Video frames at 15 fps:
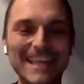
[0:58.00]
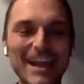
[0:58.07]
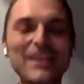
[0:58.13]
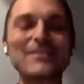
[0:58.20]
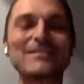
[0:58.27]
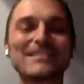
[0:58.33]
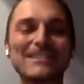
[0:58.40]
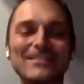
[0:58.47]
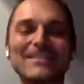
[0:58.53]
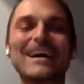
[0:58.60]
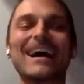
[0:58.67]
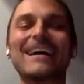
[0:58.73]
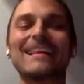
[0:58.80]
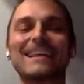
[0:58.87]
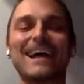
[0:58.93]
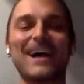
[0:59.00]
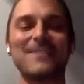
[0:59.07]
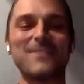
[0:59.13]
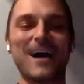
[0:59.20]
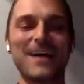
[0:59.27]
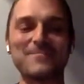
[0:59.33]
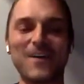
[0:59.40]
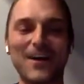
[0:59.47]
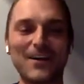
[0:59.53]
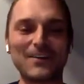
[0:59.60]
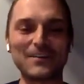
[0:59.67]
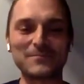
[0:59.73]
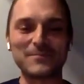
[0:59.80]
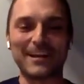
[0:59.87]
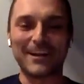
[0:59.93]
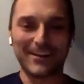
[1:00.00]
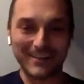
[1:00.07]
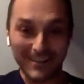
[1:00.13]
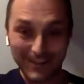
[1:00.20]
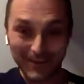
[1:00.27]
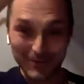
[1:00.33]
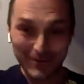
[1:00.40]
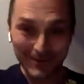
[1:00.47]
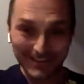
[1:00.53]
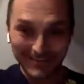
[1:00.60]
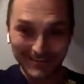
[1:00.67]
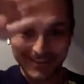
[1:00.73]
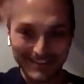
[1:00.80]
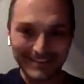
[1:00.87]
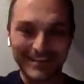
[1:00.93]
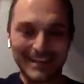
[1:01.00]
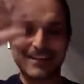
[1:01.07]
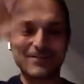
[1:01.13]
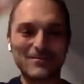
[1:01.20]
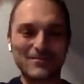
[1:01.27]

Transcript: thank you so kindly. I'm honored to be here, and hello, Greenville. Hello,